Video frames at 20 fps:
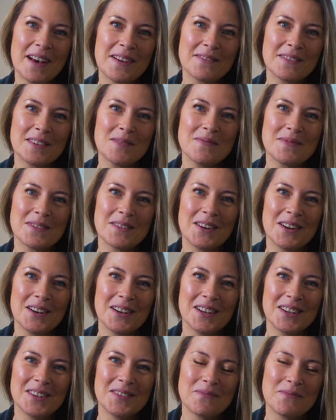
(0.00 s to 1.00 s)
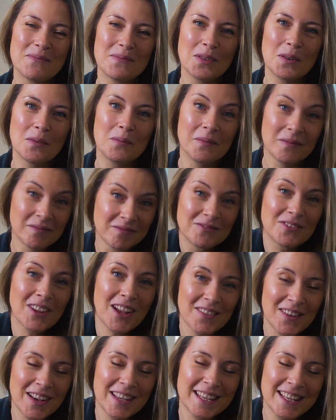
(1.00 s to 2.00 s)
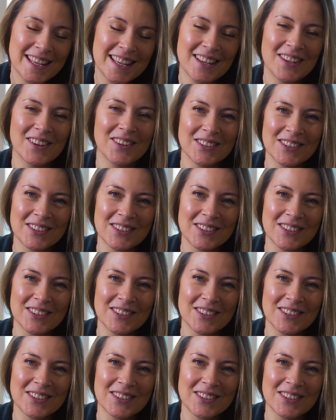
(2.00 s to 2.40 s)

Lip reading: Parfait pour travailler